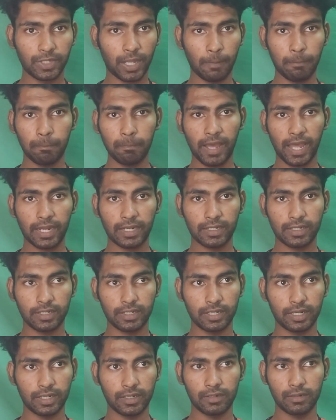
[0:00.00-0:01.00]
come back
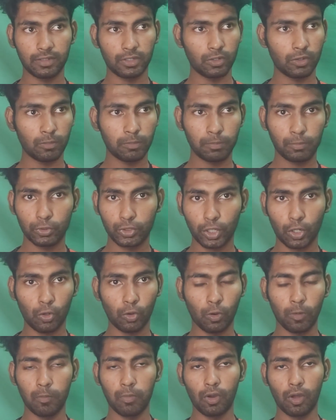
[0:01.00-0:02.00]
and put a
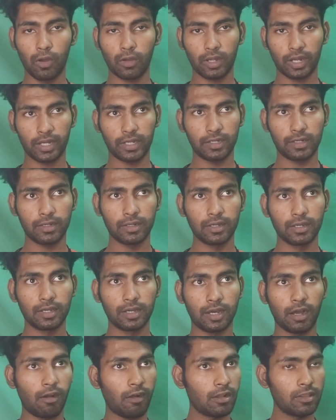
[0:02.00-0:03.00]
low block, and
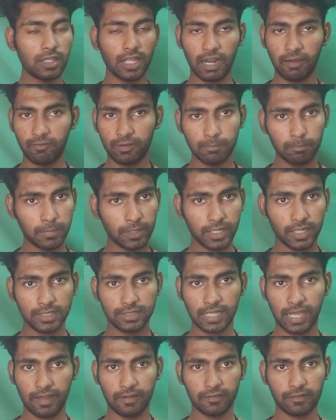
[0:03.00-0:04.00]
all the 11
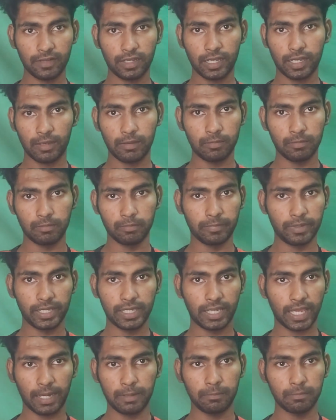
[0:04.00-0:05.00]
players
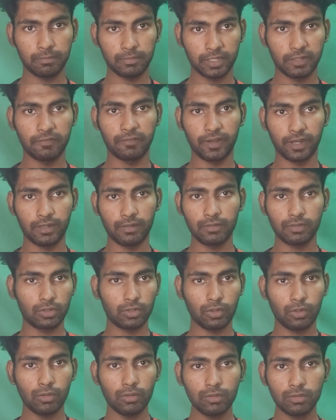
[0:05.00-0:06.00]
can defend.
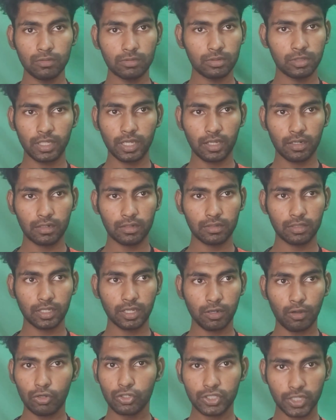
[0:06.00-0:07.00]
They
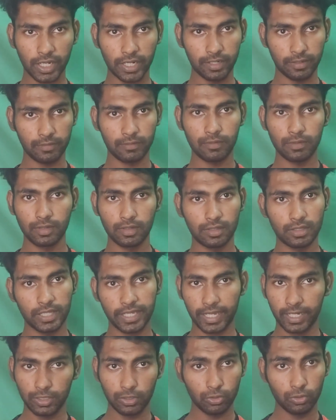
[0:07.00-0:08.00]
are not shy,
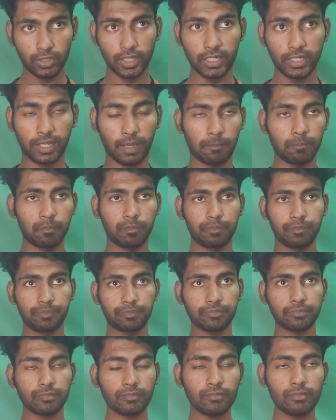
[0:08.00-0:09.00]
they can do that.
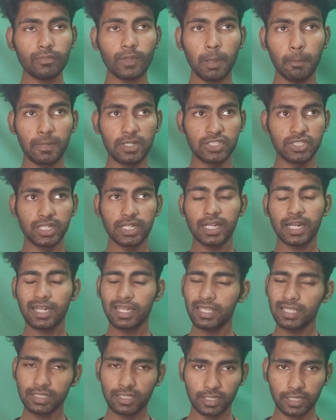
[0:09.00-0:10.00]
But
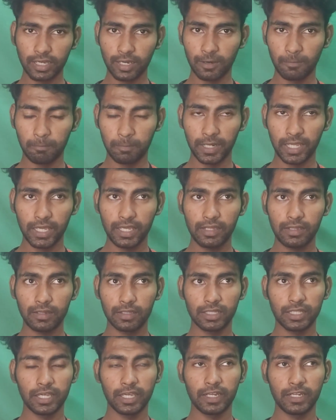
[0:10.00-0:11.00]
generally
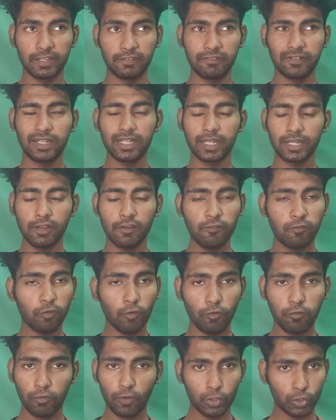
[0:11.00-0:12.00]
they defend in a
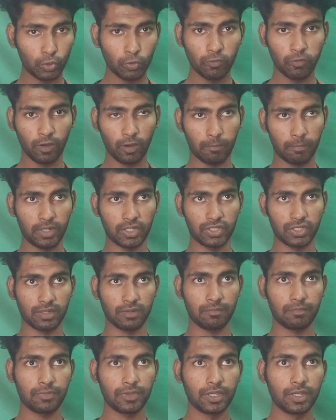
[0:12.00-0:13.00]
4-4-2
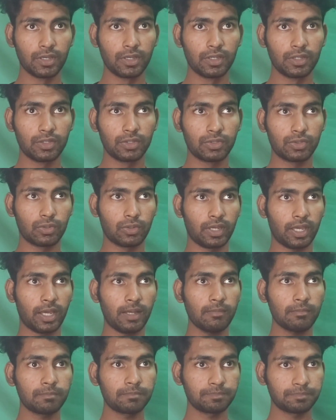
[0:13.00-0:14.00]
formation. So
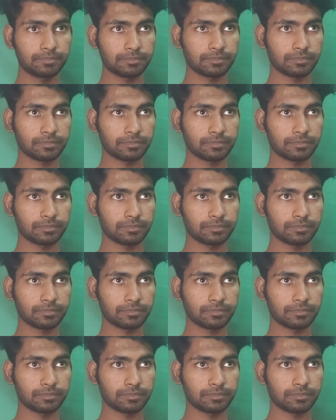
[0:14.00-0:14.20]
yeah,